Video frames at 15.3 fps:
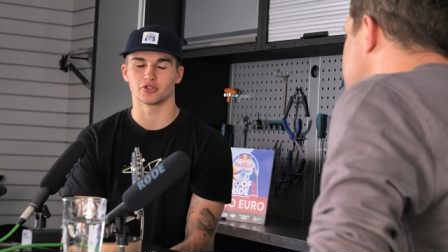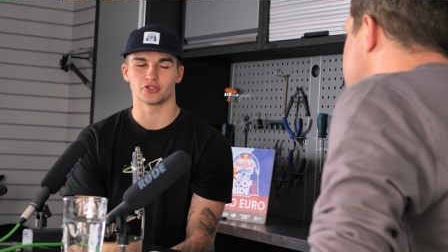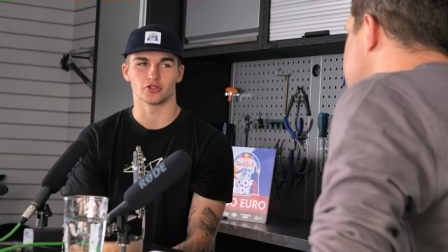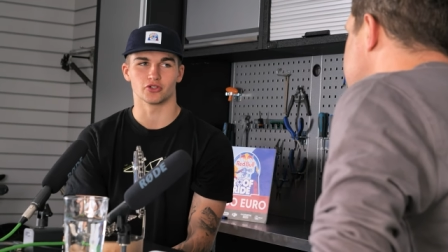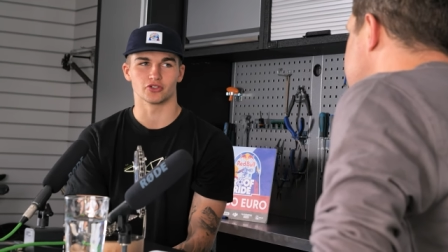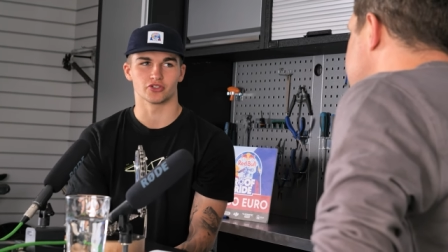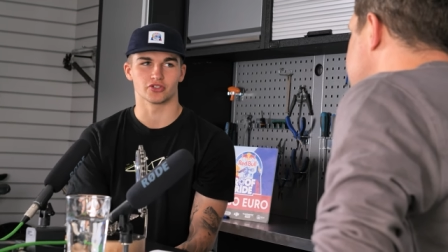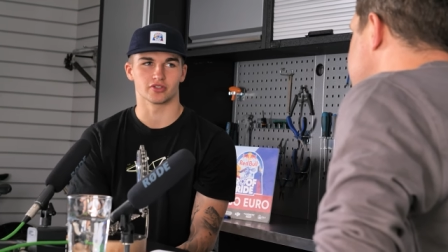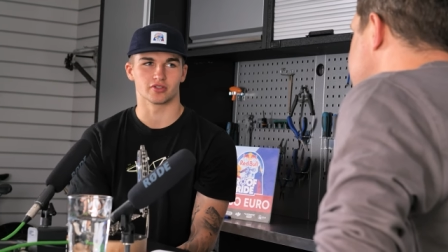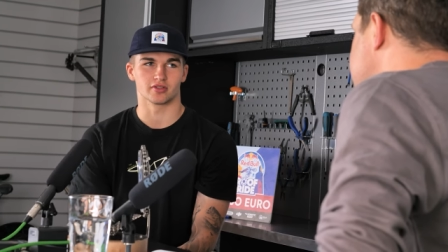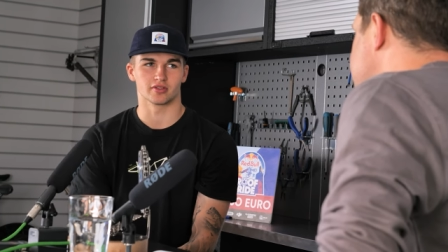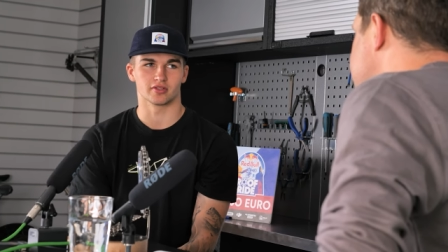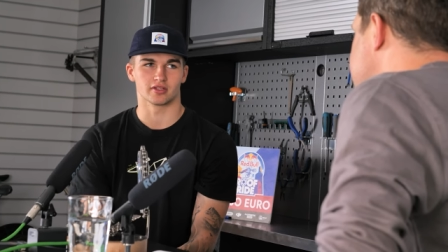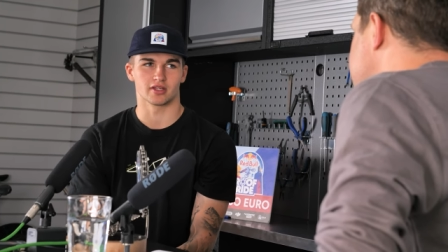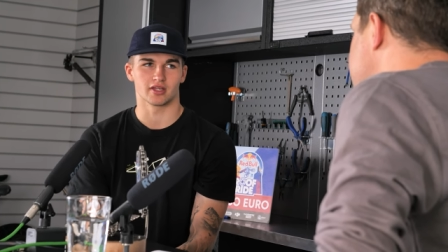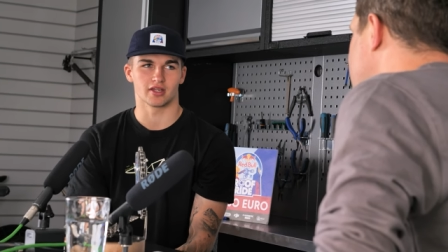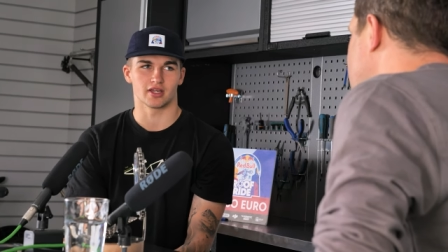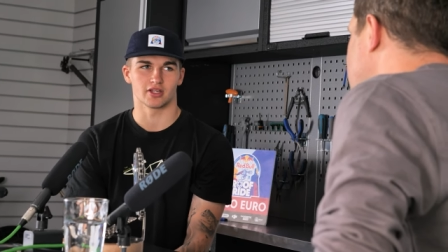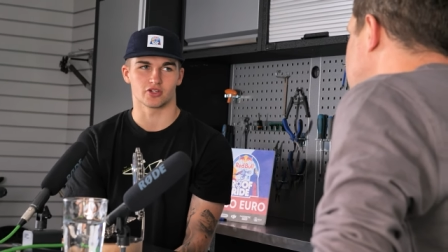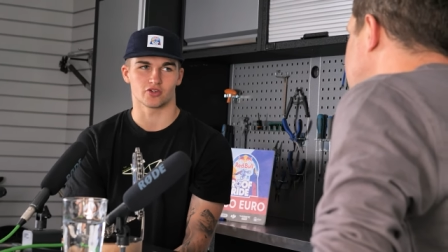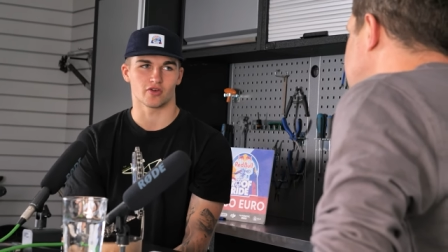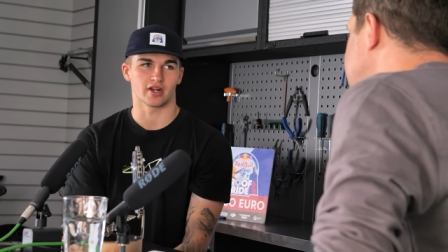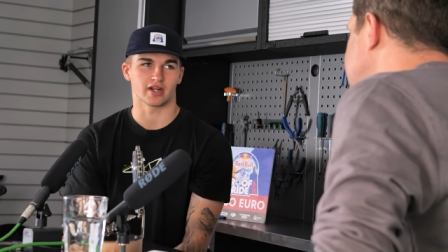does a
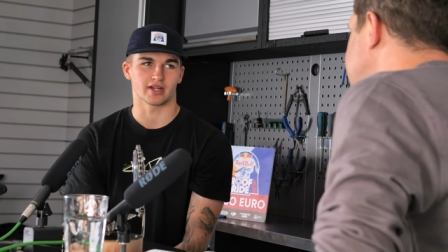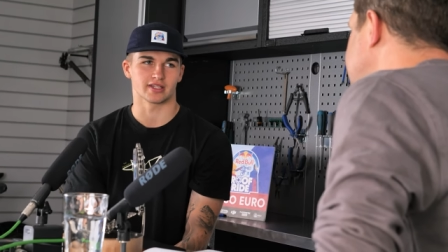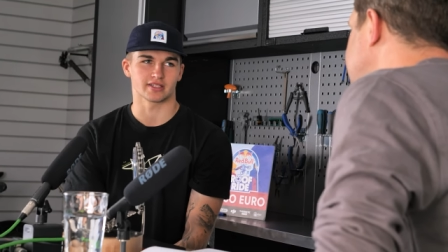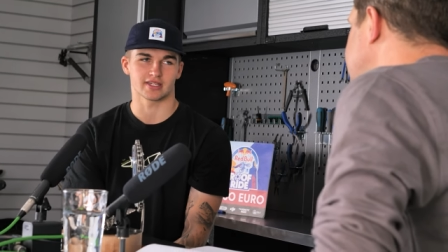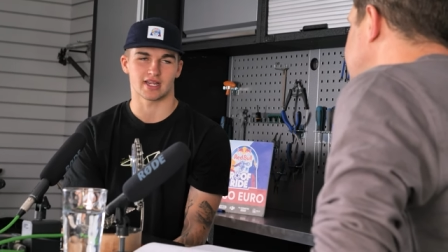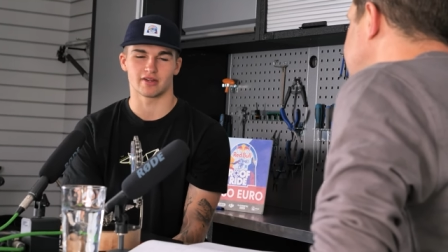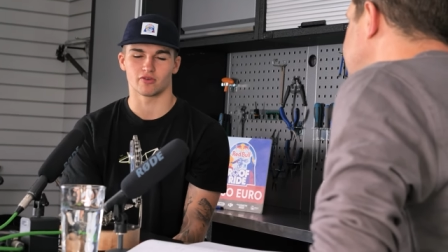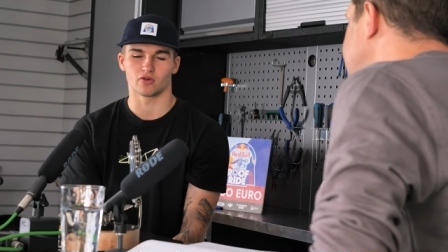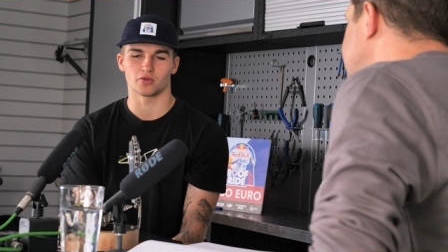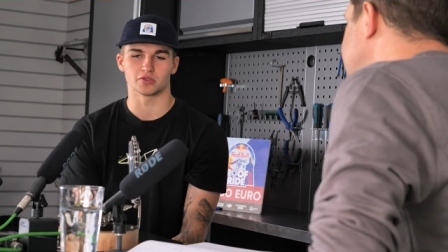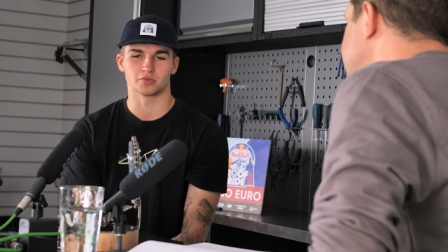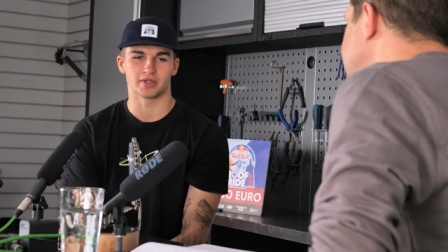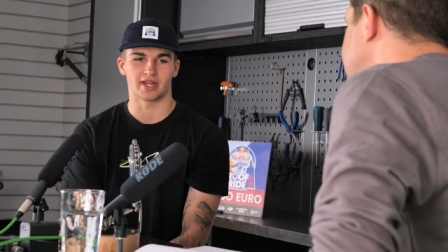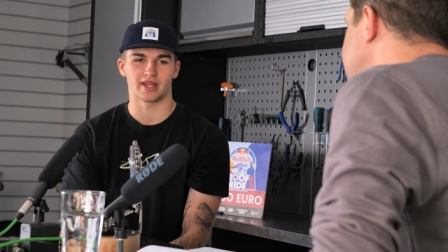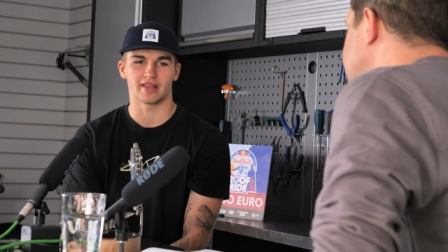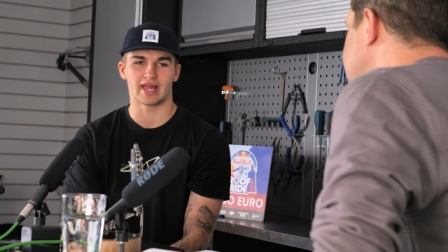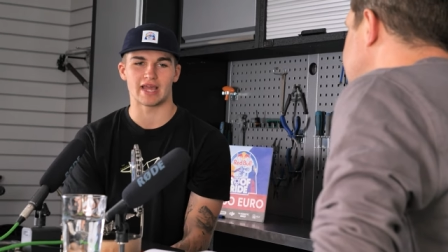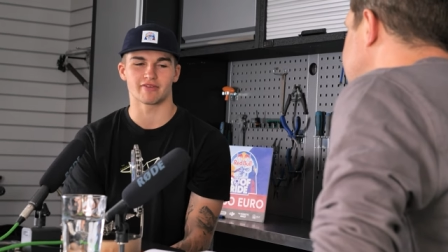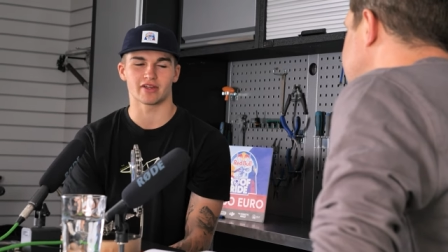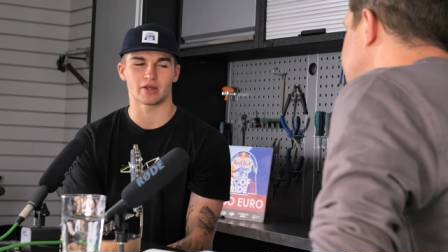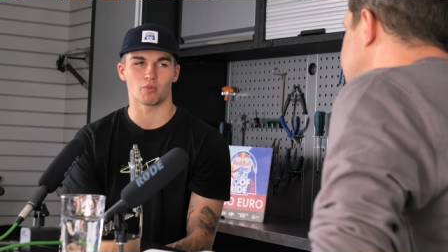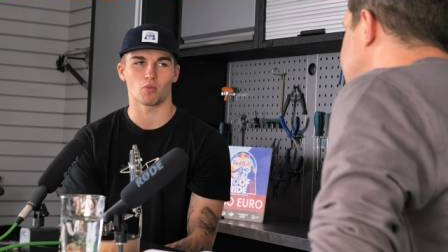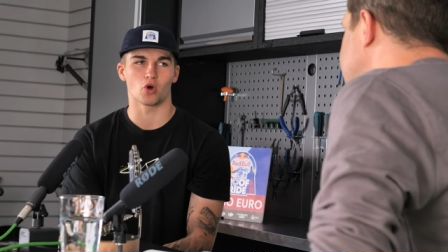trick, and it's kind of always been like that, if
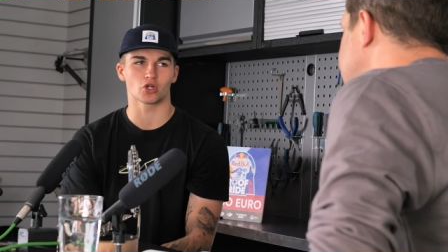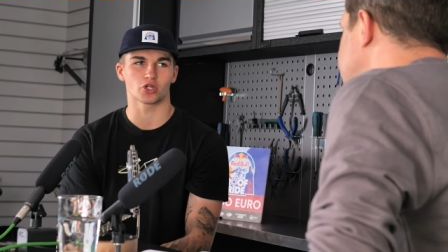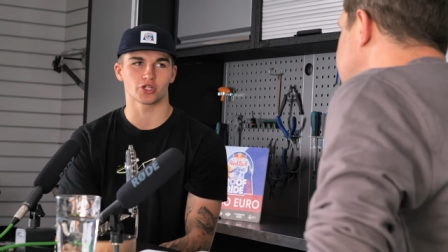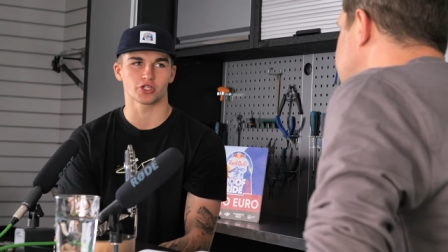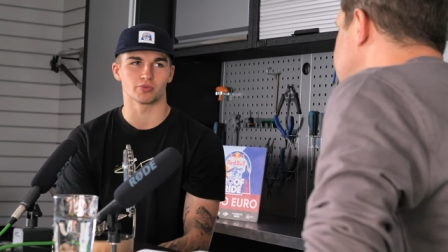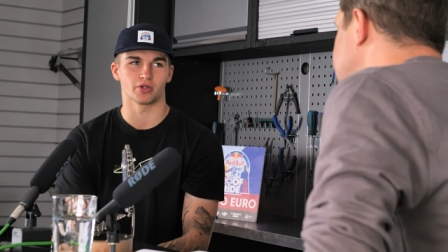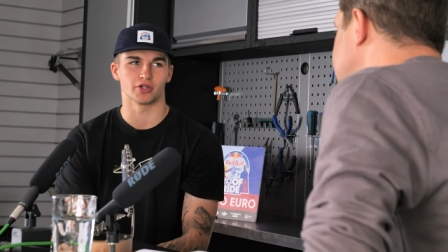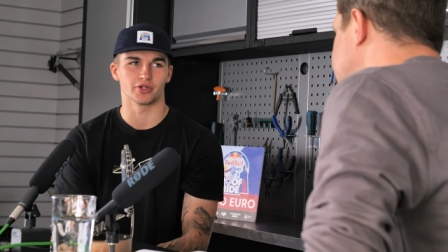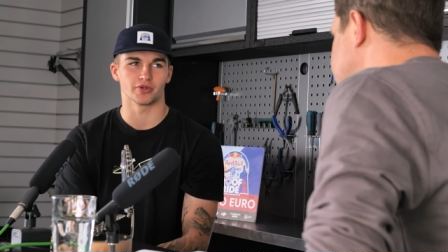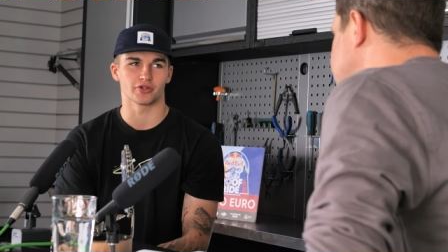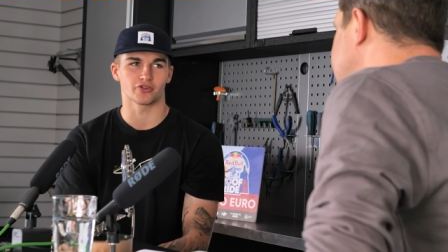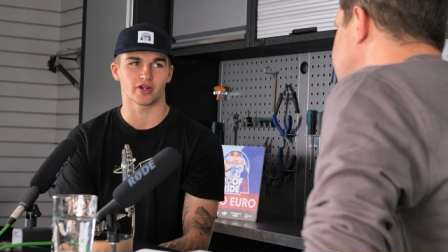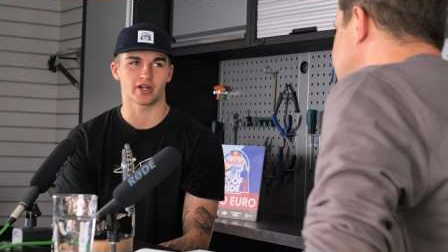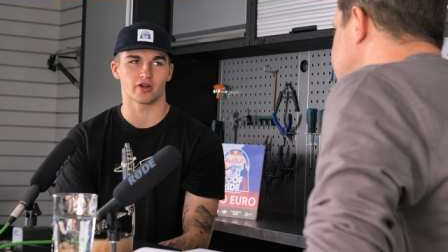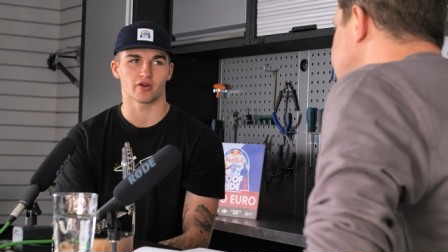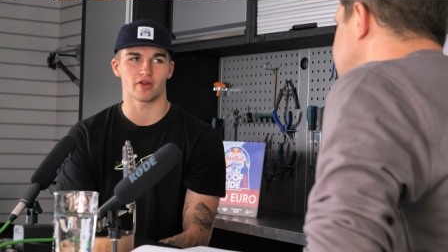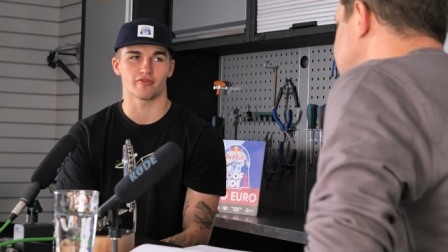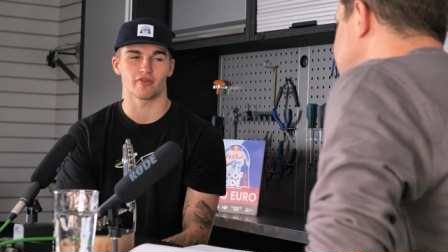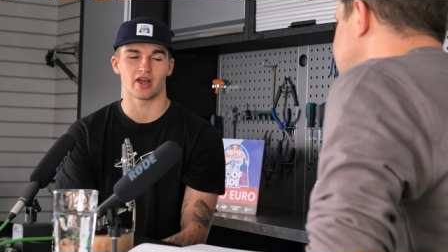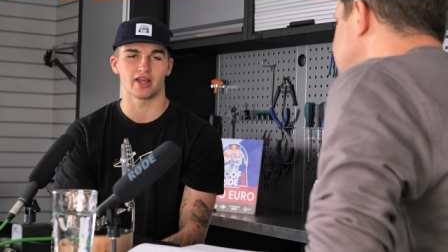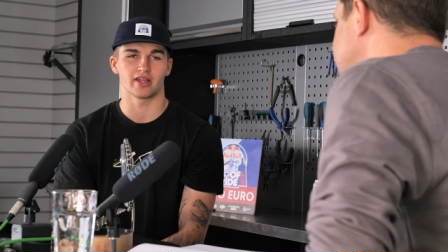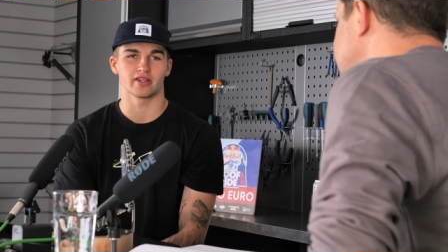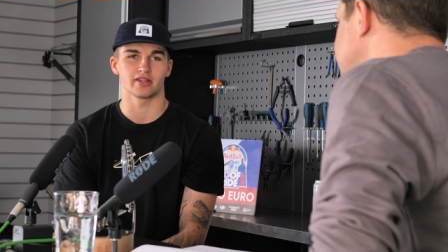I can watch someone do a trick, or if
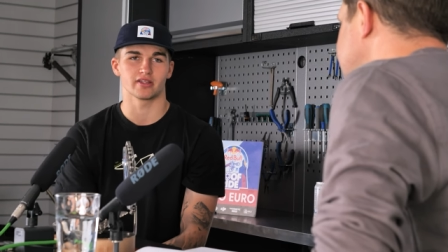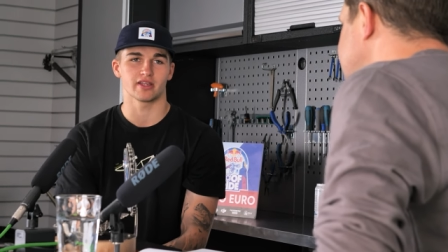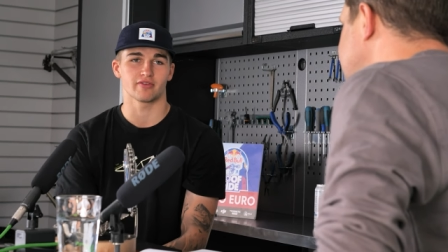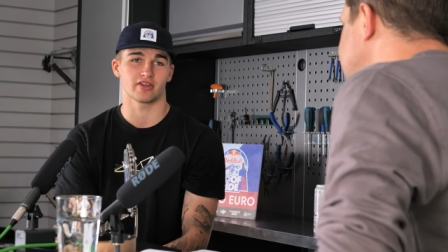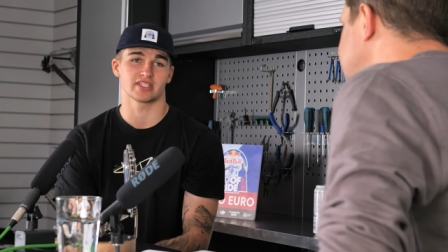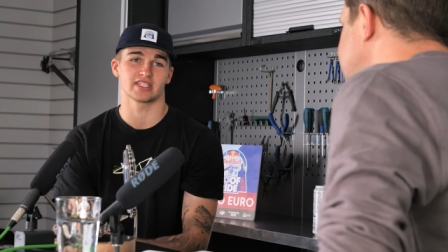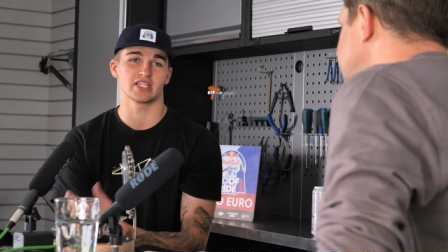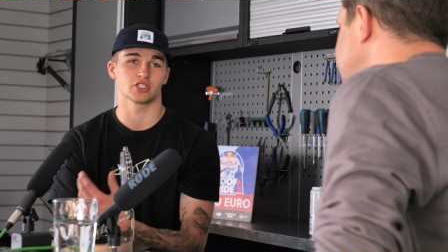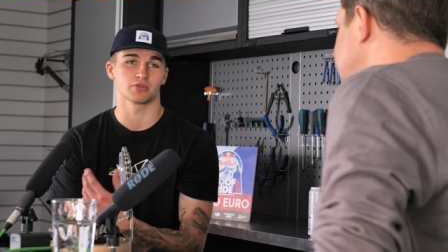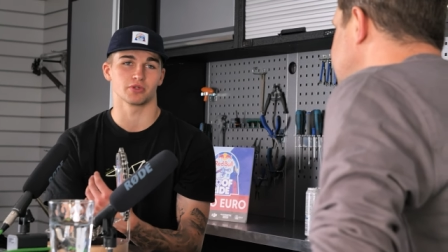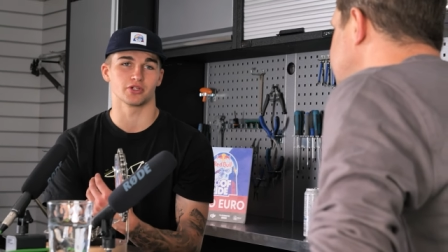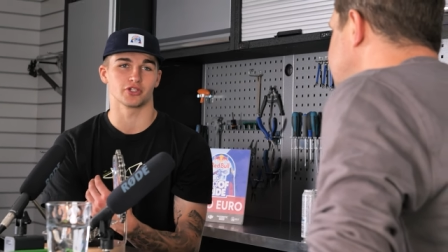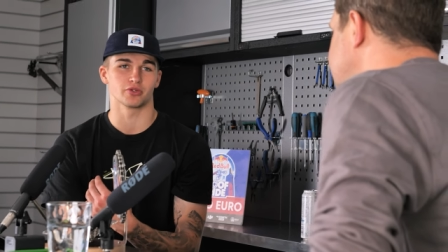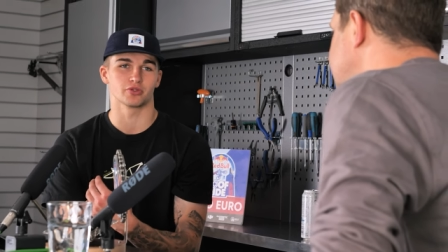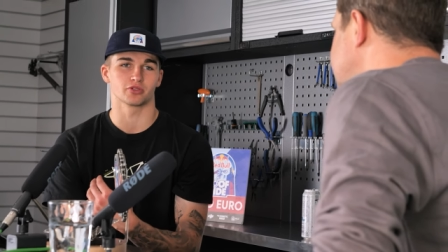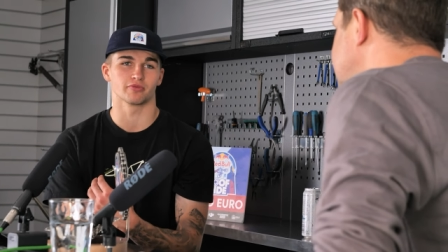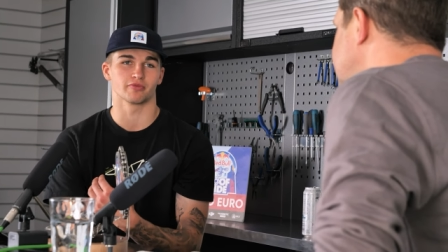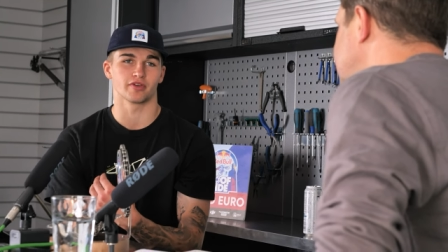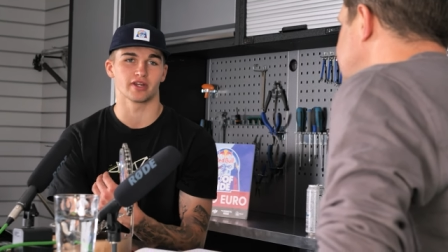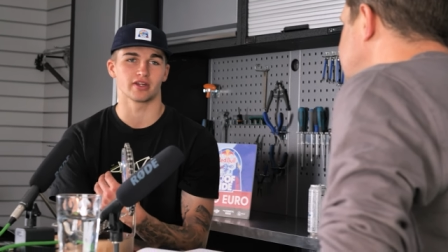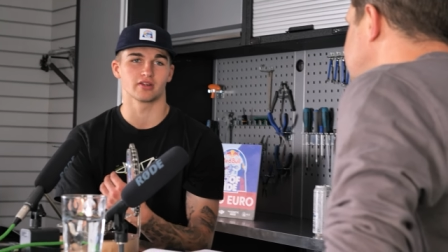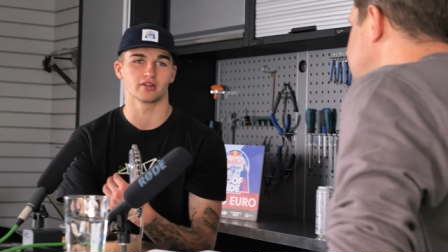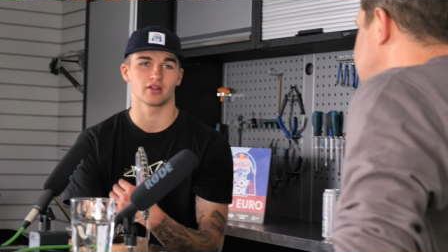I see someone do
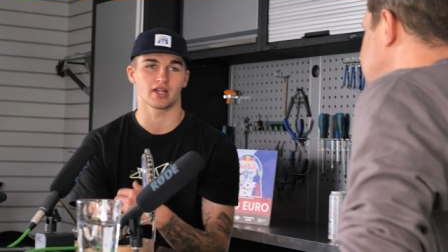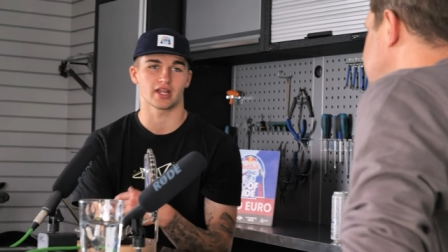something,